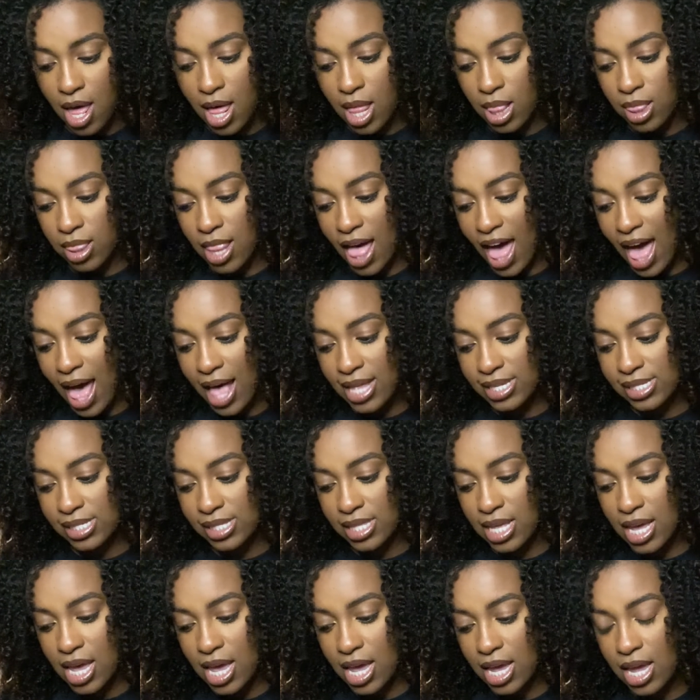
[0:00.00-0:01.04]
Last
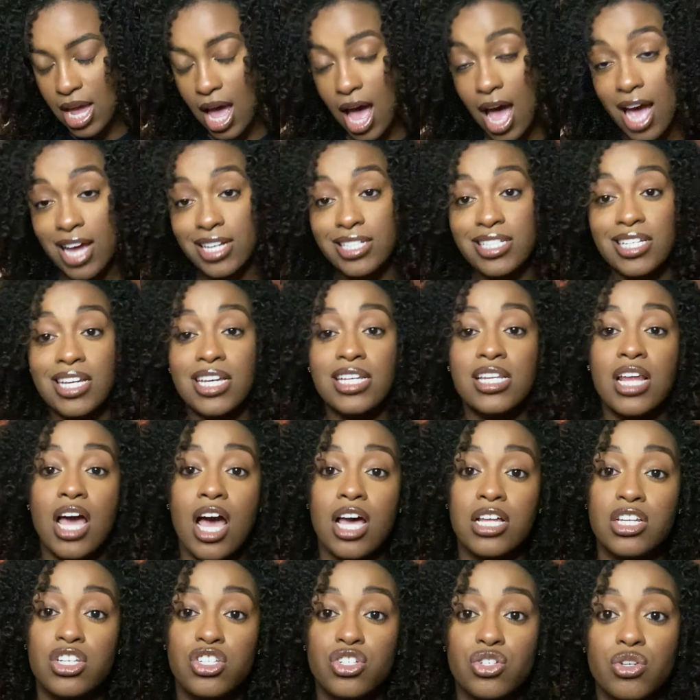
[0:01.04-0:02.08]
thing I did
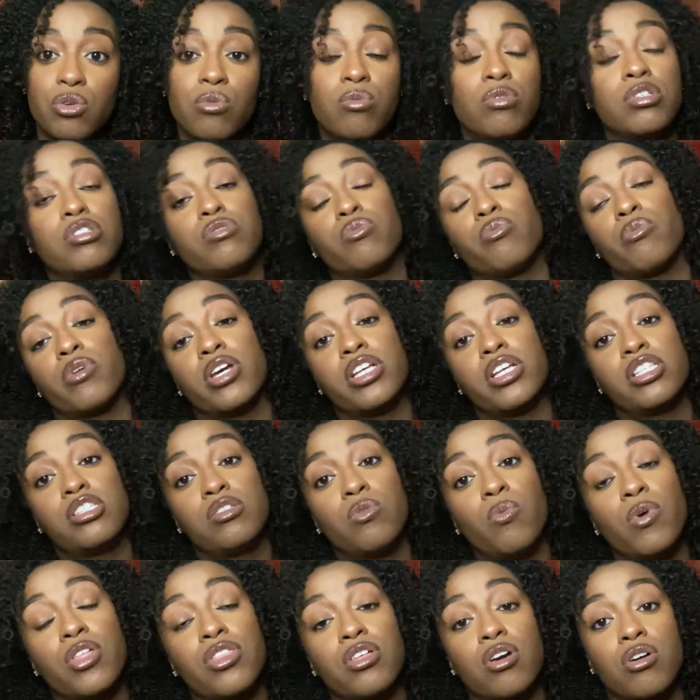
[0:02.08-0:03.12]
not do was rinse
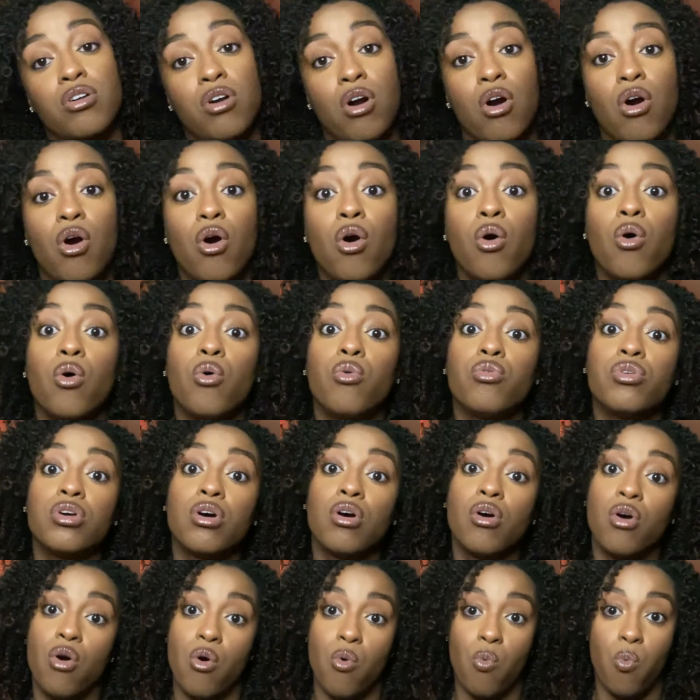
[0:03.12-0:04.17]
with cold
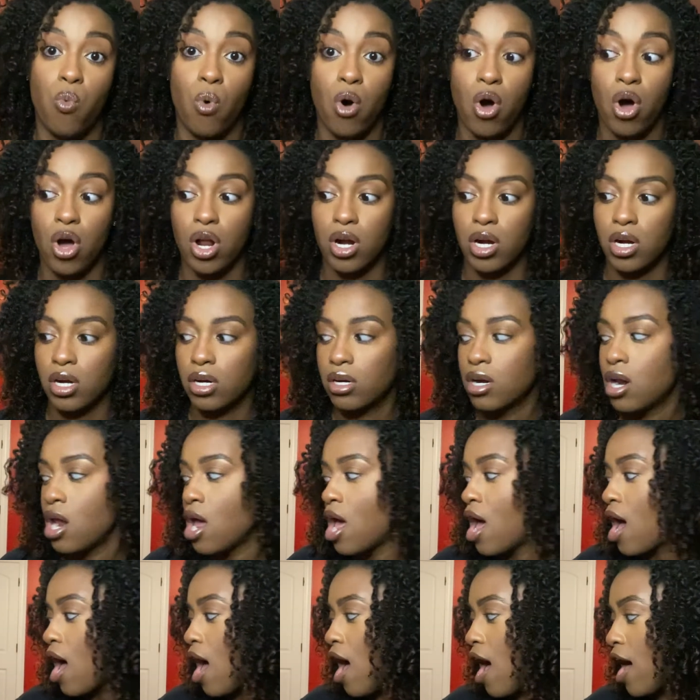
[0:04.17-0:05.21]
water.
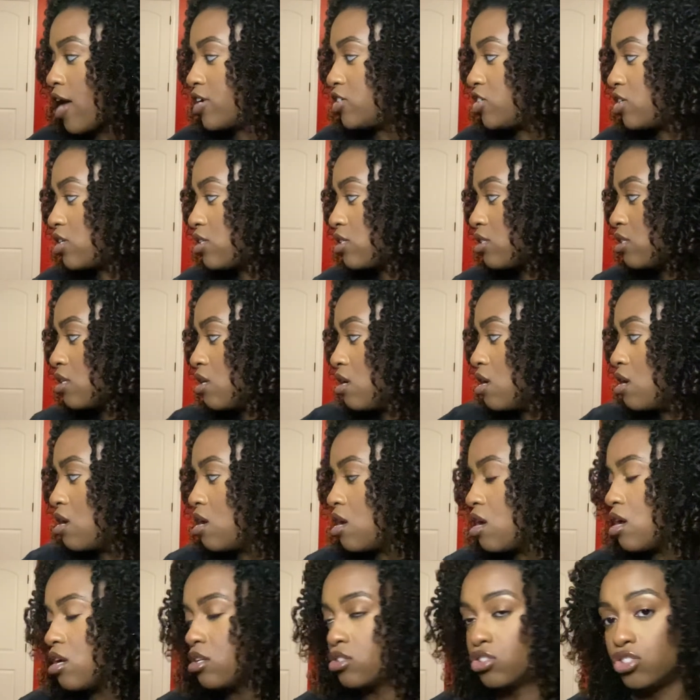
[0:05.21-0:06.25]
I just
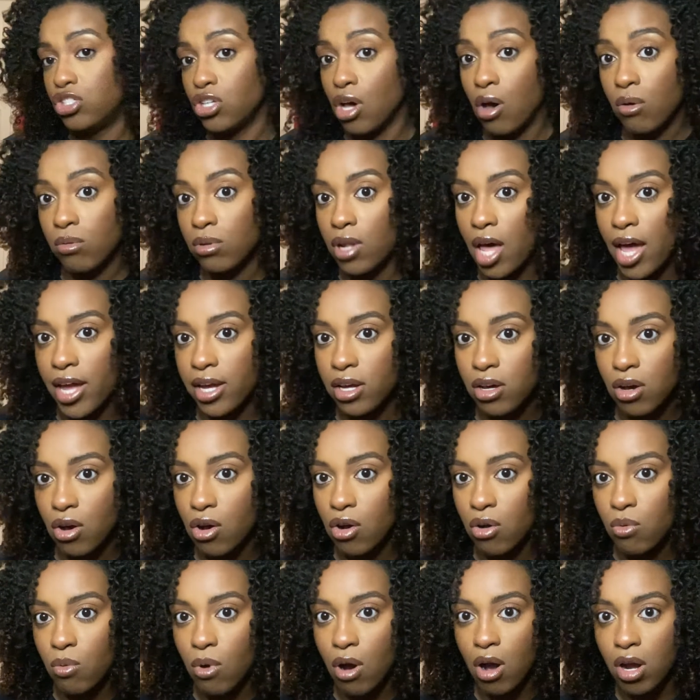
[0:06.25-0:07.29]
don't like
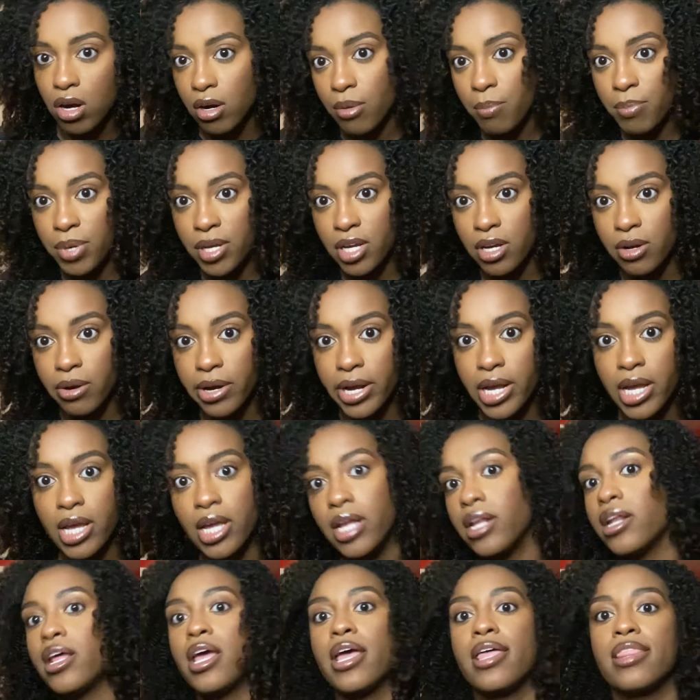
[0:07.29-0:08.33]
cold water,
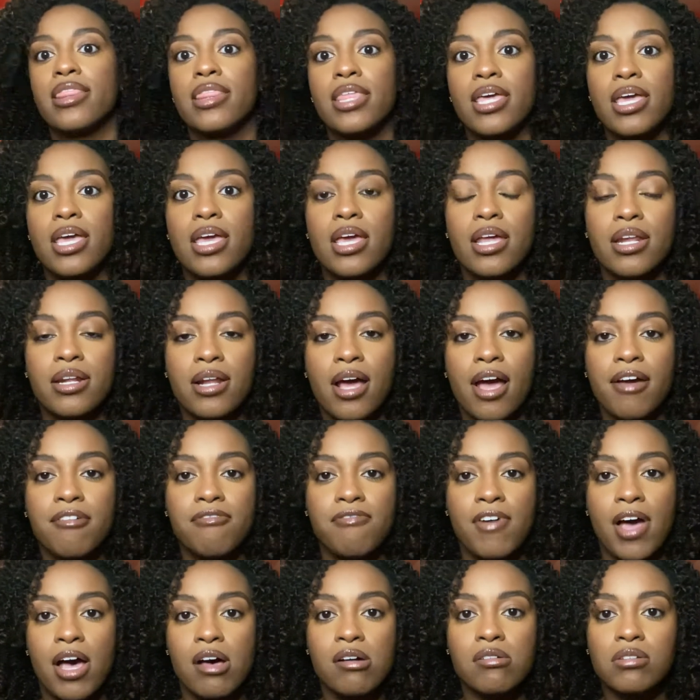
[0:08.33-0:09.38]
period. And then I
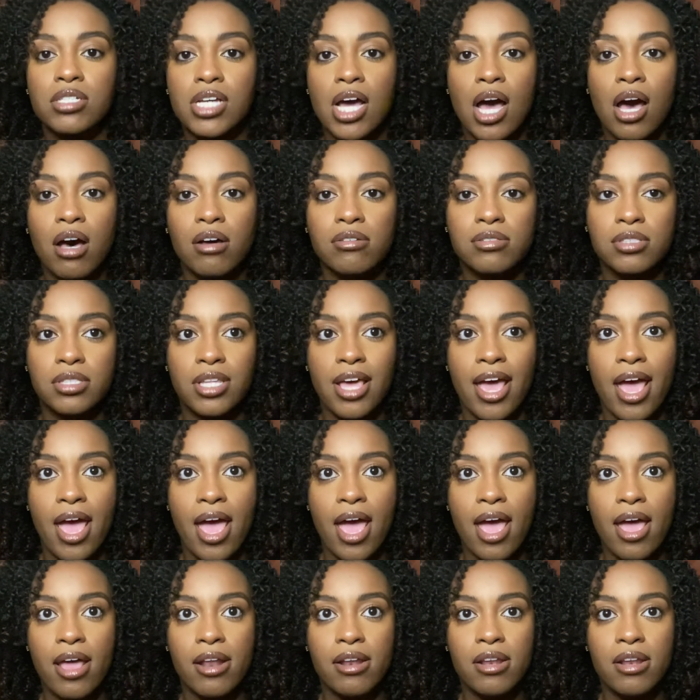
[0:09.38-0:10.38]
found out that